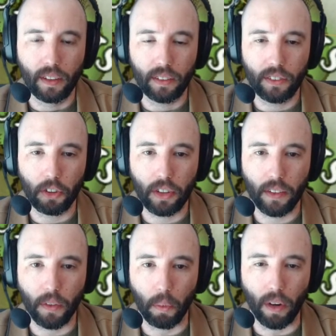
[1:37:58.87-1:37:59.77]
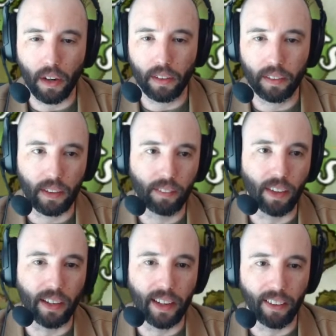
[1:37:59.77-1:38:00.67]
just get the water. Come
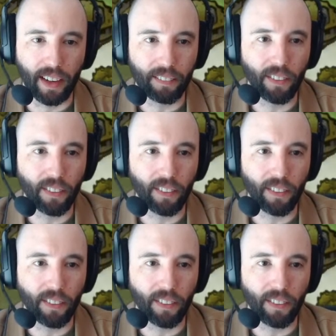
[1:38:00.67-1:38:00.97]
on now, grab the